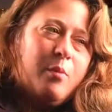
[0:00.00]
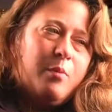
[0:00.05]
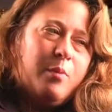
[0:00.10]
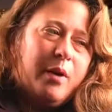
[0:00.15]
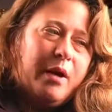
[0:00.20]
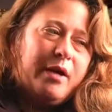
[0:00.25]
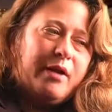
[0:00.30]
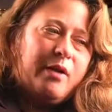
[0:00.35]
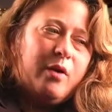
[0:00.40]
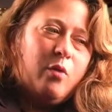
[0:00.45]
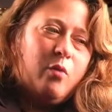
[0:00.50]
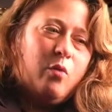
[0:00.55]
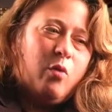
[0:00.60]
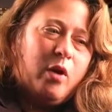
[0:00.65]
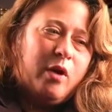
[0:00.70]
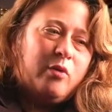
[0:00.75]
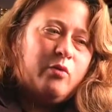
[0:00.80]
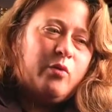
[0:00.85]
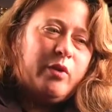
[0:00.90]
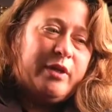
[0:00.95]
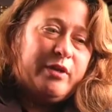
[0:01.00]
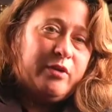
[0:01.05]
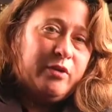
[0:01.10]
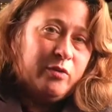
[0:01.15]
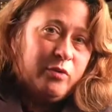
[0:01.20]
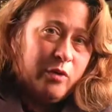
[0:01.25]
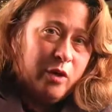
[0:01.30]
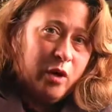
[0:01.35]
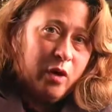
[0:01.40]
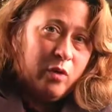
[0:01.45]
but what we
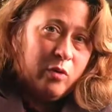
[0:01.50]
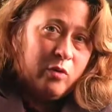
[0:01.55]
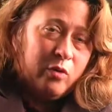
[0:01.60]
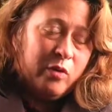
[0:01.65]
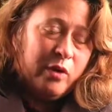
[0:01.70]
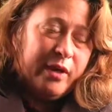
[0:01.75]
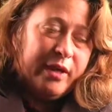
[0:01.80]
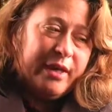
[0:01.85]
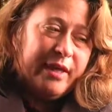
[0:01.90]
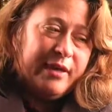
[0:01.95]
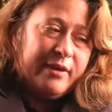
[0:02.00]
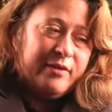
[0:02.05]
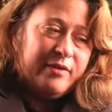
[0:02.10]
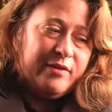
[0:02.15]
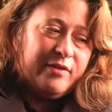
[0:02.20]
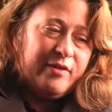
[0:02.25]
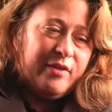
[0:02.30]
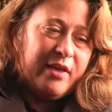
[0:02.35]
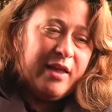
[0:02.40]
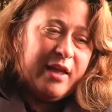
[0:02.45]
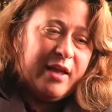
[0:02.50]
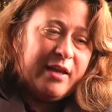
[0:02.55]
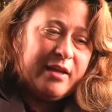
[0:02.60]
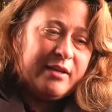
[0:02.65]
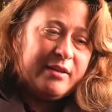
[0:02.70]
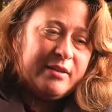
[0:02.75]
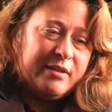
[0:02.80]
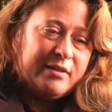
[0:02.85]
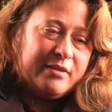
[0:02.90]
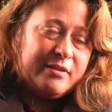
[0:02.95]
do know is
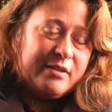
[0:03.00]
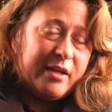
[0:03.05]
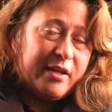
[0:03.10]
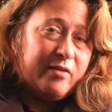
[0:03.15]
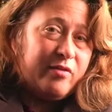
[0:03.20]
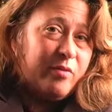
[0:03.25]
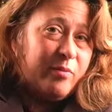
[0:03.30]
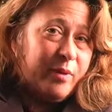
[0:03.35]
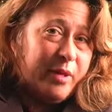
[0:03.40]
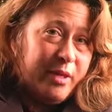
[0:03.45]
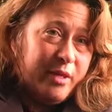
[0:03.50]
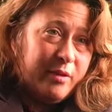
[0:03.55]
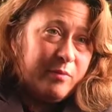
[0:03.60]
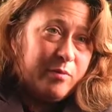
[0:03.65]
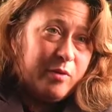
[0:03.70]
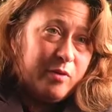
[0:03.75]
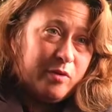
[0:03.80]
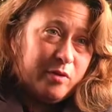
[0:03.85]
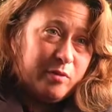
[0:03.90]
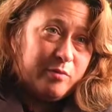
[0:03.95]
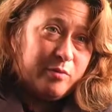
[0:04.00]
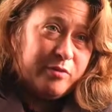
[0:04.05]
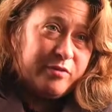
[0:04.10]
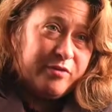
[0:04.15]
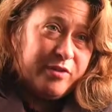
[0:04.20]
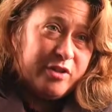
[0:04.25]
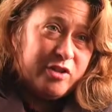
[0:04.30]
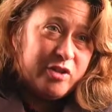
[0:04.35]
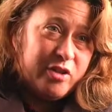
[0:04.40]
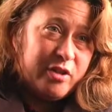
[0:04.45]
that aside from being computer
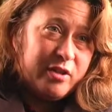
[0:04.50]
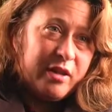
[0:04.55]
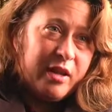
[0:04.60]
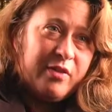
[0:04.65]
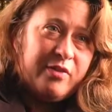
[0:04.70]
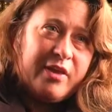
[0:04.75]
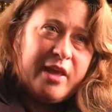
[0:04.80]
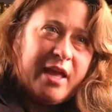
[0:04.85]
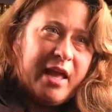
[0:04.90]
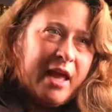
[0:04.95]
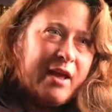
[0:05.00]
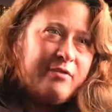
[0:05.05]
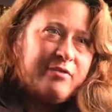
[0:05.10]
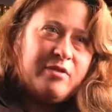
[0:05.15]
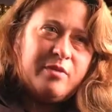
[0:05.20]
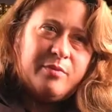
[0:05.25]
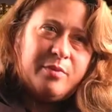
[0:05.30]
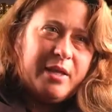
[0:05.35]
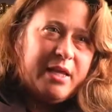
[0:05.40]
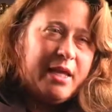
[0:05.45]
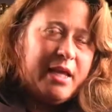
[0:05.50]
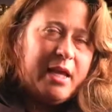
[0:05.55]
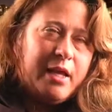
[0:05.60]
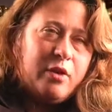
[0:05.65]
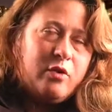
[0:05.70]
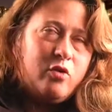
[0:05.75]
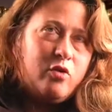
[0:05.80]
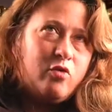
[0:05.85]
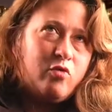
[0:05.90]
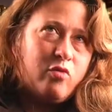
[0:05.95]
proficient, they have to be
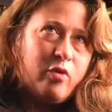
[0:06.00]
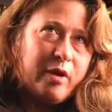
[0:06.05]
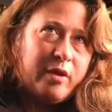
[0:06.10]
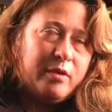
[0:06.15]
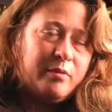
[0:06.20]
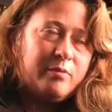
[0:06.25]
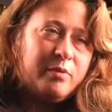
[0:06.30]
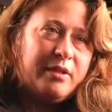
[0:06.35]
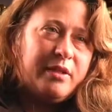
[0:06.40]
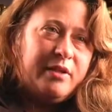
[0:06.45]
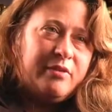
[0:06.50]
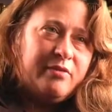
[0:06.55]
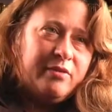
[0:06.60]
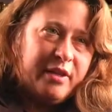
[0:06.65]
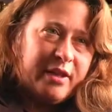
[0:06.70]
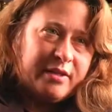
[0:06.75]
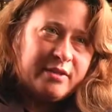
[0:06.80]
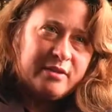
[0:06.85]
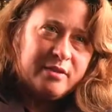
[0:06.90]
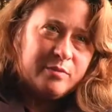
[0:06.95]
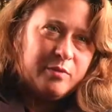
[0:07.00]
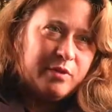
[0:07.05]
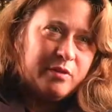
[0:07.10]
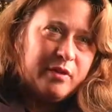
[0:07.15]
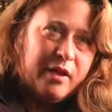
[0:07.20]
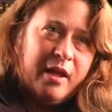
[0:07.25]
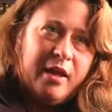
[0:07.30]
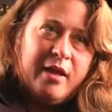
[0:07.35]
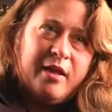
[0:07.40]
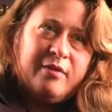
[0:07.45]
incredibly
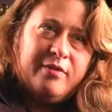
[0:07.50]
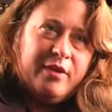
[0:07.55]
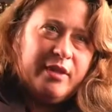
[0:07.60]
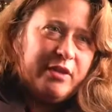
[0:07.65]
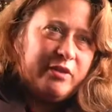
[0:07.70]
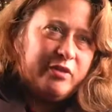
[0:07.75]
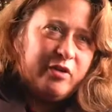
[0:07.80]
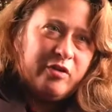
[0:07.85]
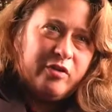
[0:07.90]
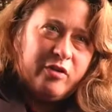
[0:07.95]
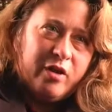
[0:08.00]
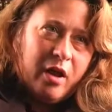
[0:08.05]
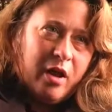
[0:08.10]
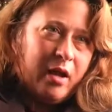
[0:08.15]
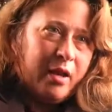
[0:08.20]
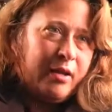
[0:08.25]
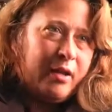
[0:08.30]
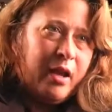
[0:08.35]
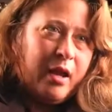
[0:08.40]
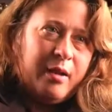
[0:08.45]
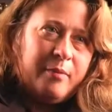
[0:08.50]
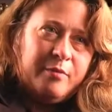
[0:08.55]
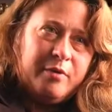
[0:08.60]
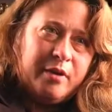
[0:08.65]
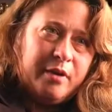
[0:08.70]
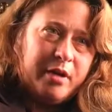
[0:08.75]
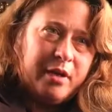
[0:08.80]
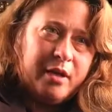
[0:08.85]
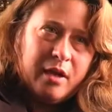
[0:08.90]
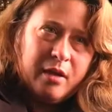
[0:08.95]
flexible. These are not, I'm
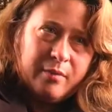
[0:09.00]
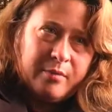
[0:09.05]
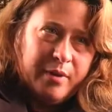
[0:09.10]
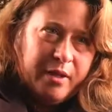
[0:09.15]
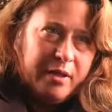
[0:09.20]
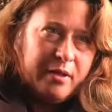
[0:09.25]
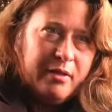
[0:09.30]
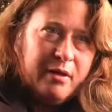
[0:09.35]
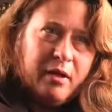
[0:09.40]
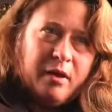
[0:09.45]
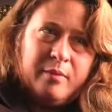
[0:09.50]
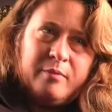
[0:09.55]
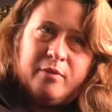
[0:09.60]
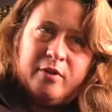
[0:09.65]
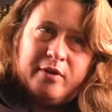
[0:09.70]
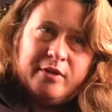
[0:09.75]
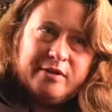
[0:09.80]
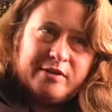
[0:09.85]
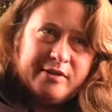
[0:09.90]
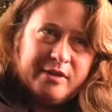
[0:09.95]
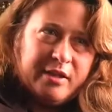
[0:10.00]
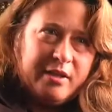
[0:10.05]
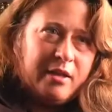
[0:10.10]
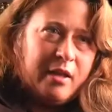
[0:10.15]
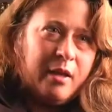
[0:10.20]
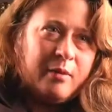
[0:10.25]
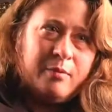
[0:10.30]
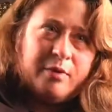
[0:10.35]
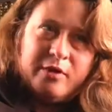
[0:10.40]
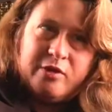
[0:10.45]
going to come in, I'm going to
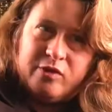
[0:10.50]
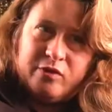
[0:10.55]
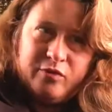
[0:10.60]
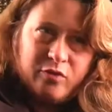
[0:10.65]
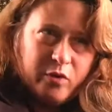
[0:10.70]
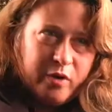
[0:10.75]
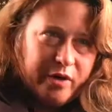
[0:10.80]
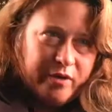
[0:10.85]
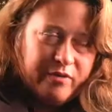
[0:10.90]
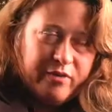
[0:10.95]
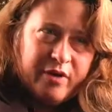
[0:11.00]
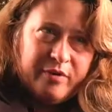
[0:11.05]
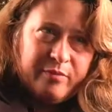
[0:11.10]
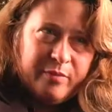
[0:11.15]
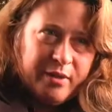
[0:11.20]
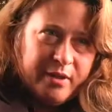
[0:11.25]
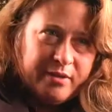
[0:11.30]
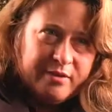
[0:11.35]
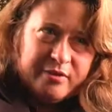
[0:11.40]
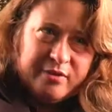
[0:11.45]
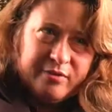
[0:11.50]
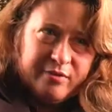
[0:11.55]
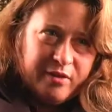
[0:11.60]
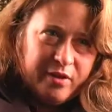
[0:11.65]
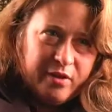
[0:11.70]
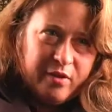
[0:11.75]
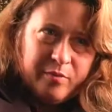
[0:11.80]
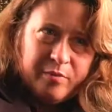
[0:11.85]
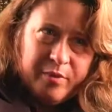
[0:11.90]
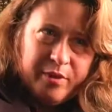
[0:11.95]
sit, I'm going to do 45 minutes of
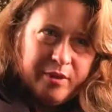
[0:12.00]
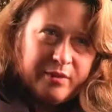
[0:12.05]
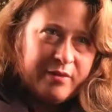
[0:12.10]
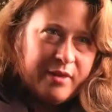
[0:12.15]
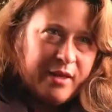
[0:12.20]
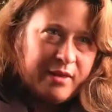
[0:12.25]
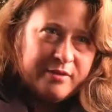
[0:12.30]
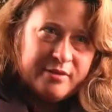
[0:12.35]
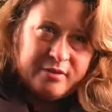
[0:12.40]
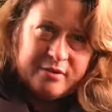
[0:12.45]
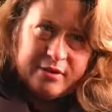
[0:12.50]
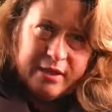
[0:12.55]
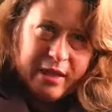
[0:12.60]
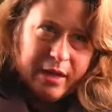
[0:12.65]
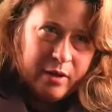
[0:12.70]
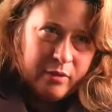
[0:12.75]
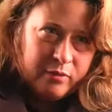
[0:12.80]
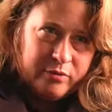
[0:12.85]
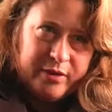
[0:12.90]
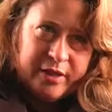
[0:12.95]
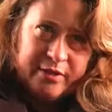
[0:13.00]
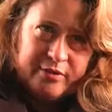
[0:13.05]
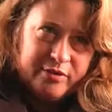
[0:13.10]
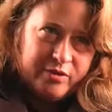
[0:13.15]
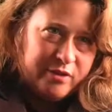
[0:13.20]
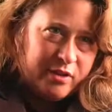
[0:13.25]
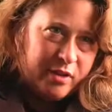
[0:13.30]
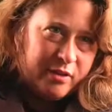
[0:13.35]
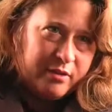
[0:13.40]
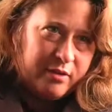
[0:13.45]
therapy, that's out,
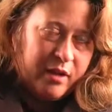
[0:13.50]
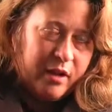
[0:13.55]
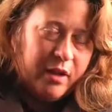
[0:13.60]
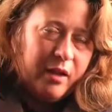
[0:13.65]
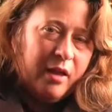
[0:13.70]
that's done.